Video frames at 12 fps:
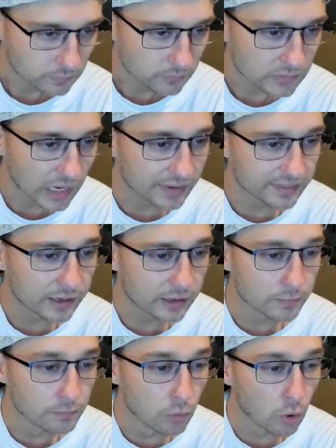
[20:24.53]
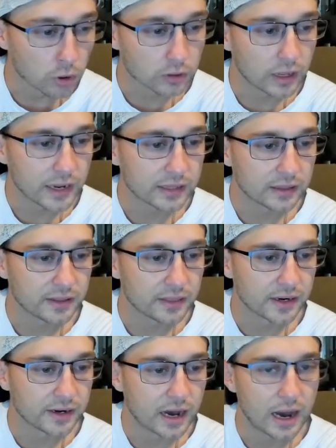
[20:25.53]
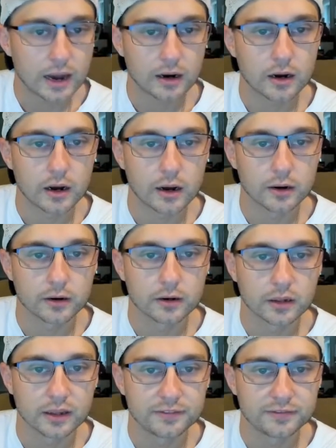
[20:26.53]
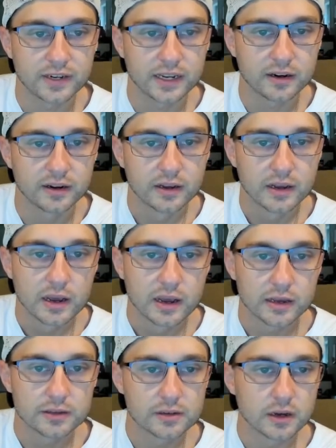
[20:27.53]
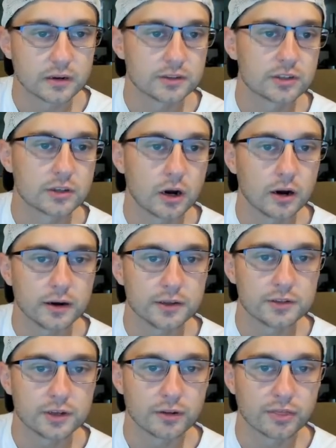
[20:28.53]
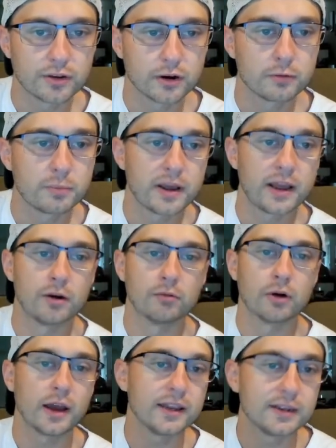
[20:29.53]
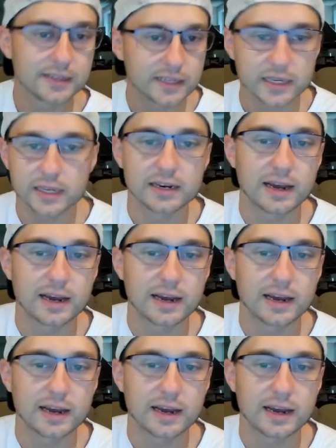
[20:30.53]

I think more likely than not, Conor Clifton is going to start as your third pair right D.